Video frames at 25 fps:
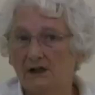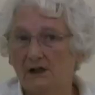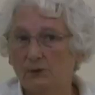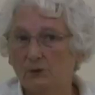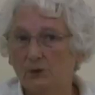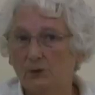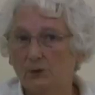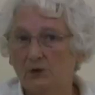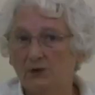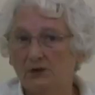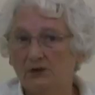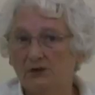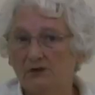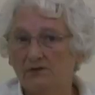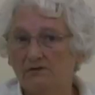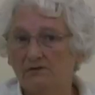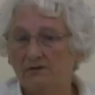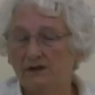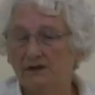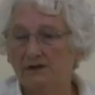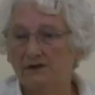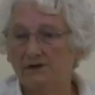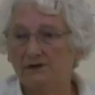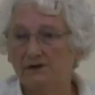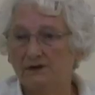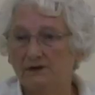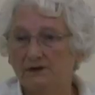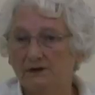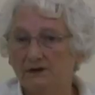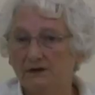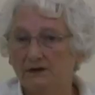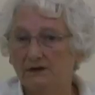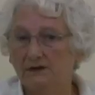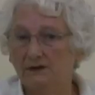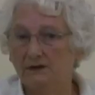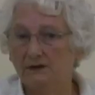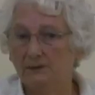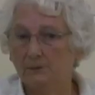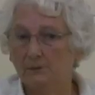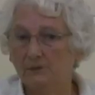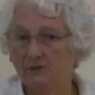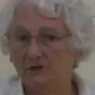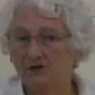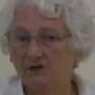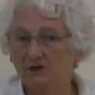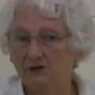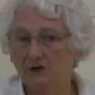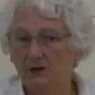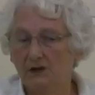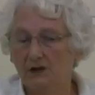able-bodied fencing
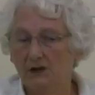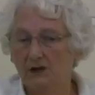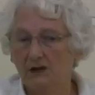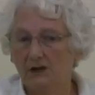teams